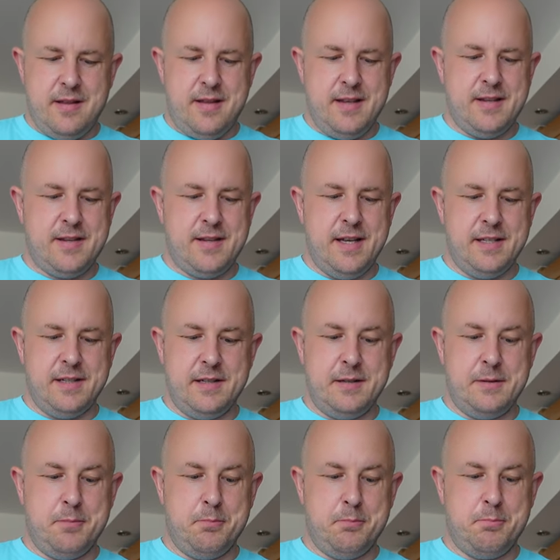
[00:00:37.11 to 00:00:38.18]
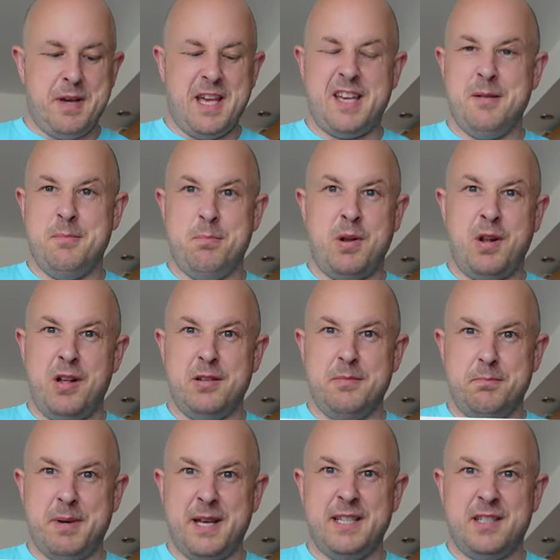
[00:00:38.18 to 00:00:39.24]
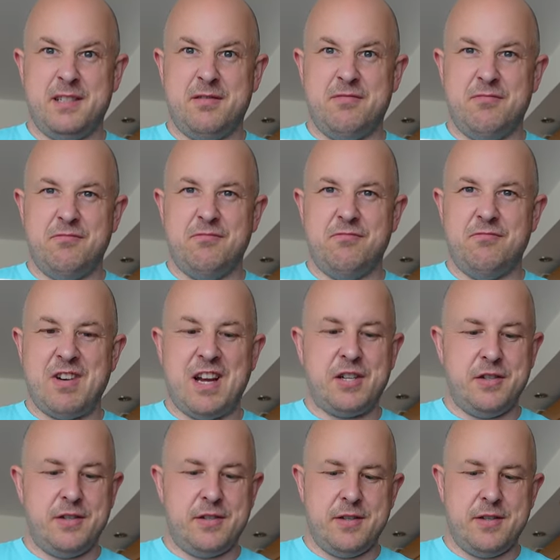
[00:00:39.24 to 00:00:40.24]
This isn't bacon, plant-based rashers.